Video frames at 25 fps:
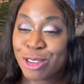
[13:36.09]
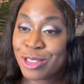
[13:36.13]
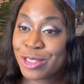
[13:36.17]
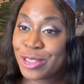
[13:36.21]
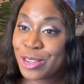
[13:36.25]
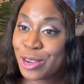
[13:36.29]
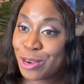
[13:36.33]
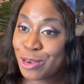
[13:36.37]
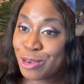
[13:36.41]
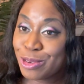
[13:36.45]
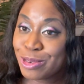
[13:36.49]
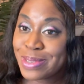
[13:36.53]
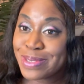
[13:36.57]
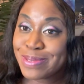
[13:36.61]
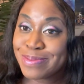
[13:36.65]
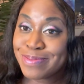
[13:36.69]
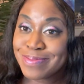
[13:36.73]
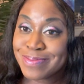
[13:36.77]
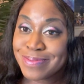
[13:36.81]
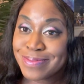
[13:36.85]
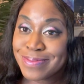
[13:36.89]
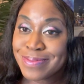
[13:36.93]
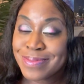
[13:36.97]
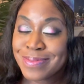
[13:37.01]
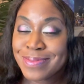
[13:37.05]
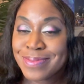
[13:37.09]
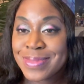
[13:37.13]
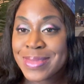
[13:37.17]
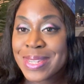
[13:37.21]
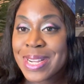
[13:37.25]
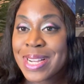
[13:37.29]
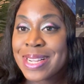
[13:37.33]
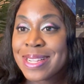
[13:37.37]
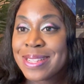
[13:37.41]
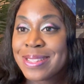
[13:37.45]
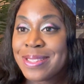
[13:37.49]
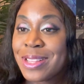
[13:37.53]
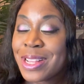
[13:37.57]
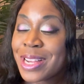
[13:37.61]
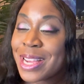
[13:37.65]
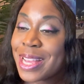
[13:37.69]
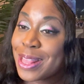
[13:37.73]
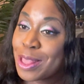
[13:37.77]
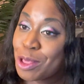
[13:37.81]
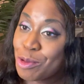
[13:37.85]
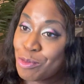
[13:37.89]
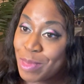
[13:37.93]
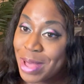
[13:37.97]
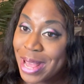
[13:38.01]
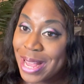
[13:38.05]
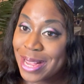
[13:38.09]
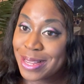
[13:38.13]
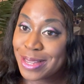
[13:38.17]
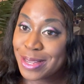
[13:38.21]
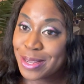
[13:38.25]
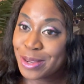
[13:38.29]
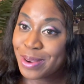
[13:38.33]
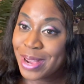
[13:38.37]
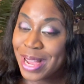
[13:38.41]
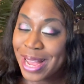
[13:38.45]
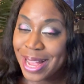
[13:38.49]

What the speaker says: So look at the menu